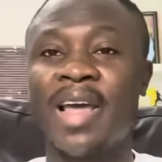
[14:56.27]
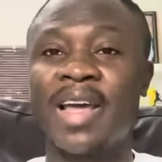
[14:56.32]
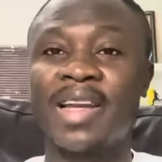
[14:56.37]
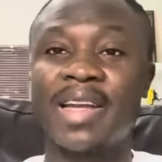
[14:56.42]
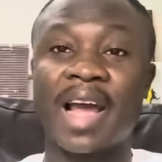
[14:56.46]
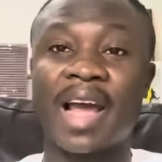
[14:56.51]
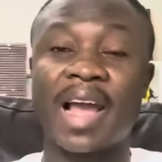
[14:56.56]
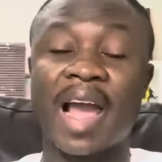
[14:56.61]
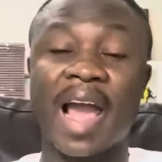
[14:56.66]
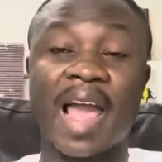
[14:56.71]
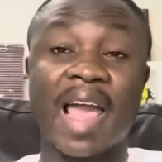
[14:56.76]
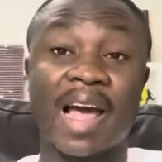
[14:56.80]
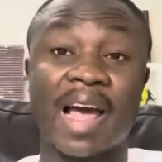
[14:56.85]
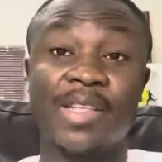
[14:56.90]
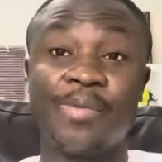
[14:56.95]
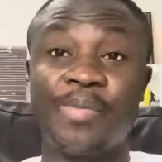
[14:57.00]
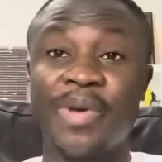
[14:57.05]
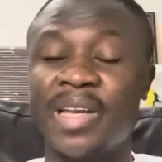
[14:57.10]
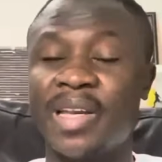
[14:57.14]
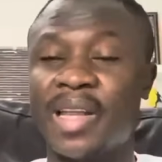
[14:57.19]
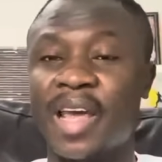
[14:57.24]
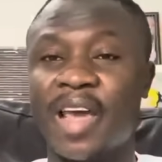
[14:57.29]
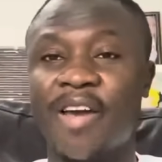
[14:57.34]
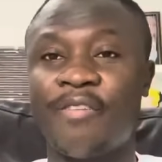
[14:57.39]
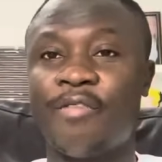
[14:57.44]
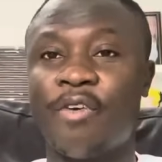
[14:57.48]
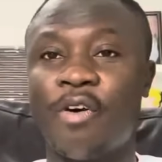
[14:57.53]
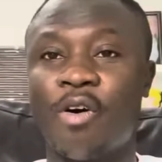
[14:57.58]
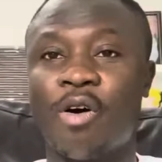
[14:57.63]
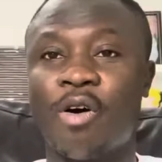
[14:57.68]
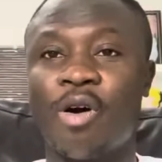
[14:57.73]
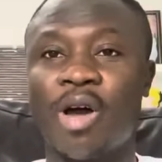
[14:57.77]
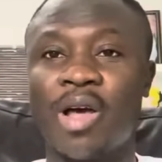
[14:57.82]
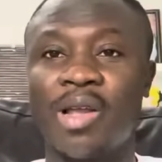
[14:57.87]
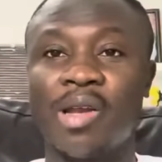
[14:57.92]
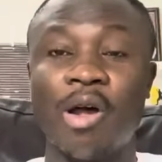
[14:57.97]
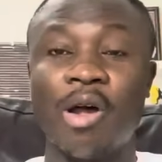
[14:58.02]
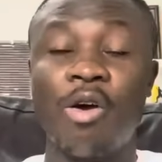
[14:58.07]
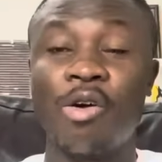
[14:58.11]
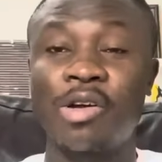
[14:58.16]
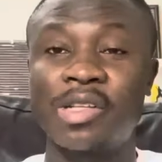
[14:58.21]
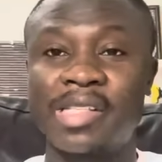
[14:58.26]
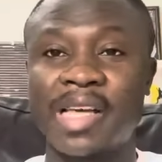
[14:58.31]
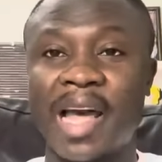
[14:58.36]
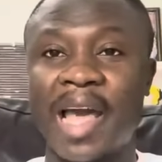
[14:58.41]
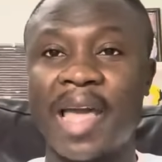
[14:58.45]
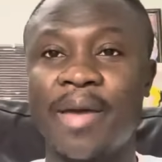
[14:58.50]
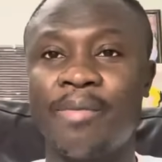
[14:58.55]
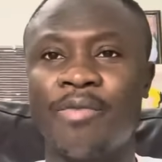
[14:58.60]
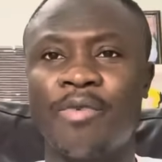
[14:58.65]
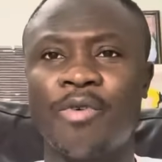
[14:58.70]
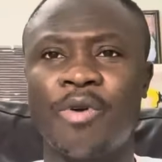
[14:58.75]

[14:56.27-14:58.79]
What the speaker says: That guy had been there for a long time.